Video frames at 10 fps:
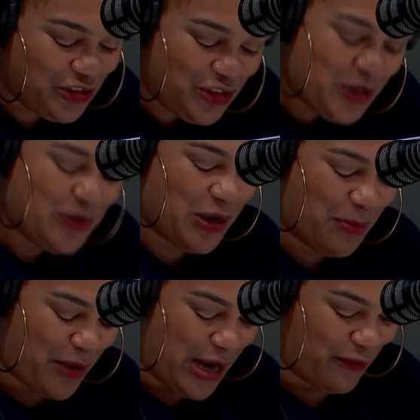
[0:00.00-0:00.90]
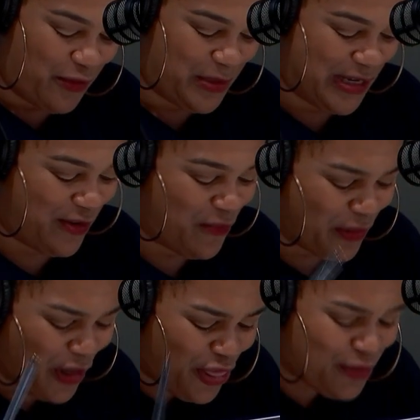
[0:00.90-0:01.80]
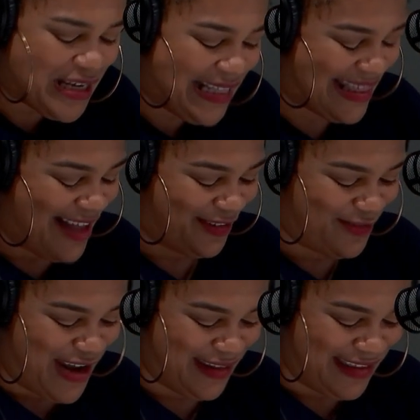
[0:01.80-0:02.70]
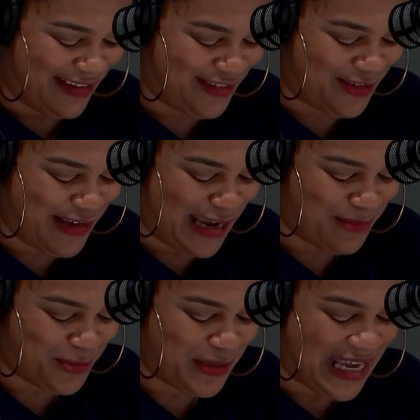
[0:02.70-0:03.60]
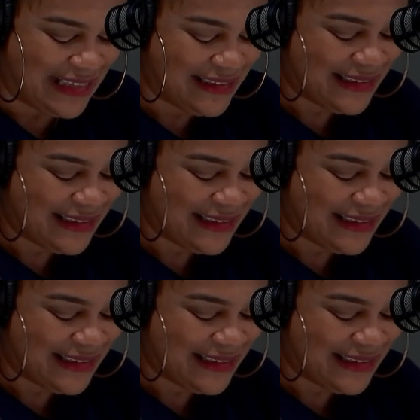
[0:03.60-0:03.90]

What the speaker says: junior brain of the week. You've won 3,000 rand thanks to Cape Talk and